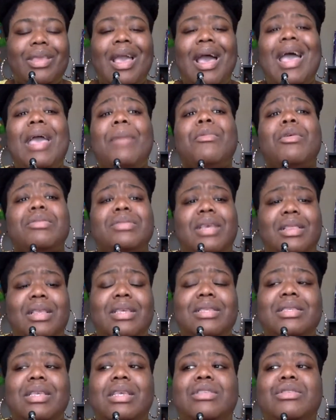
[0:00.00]
I am gonna say
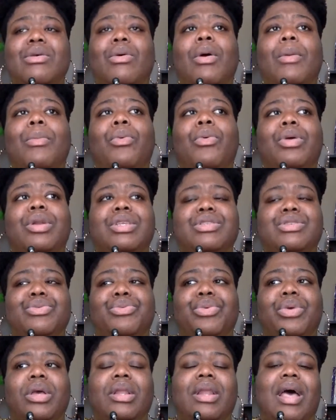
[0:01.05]
this. It's so important
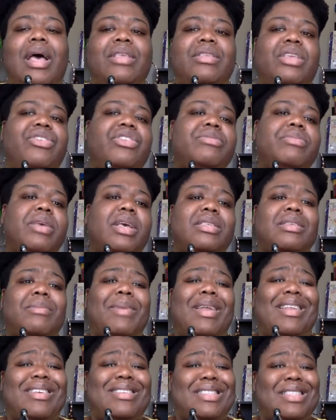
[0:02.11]
to realize that just because
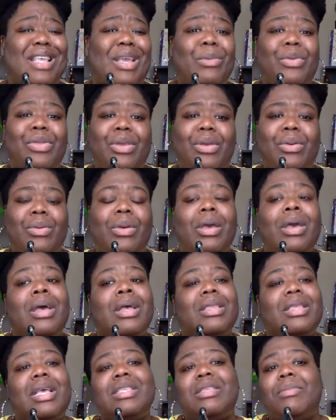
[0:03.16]
somebody can sleep with you
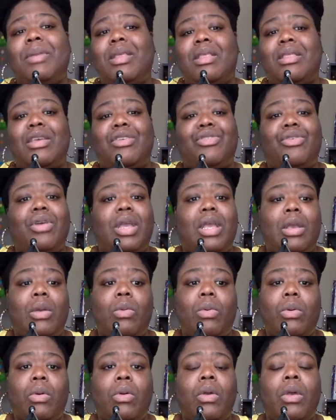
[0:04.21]
doesn't mean that you're
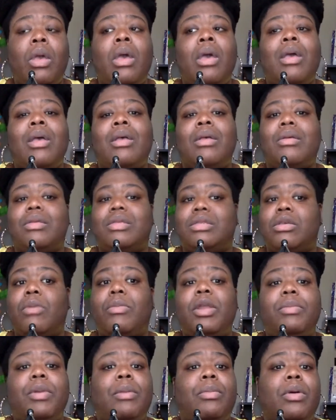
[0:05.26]
equal. So
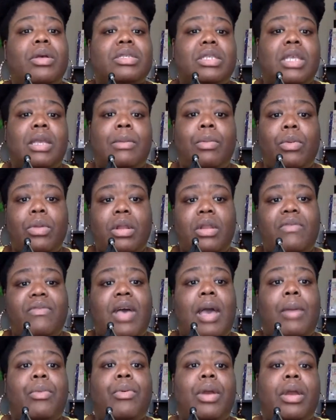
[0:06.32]
many people are sleeping with little
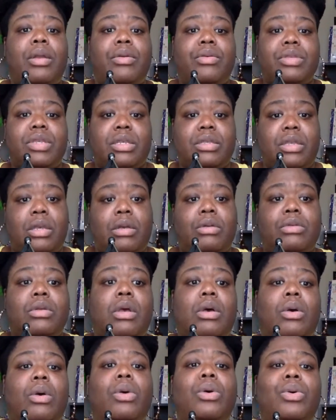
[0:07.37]
vibrators and
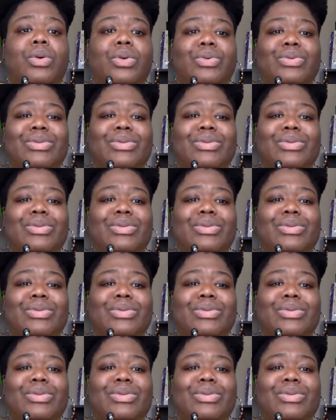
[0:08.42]
dildos.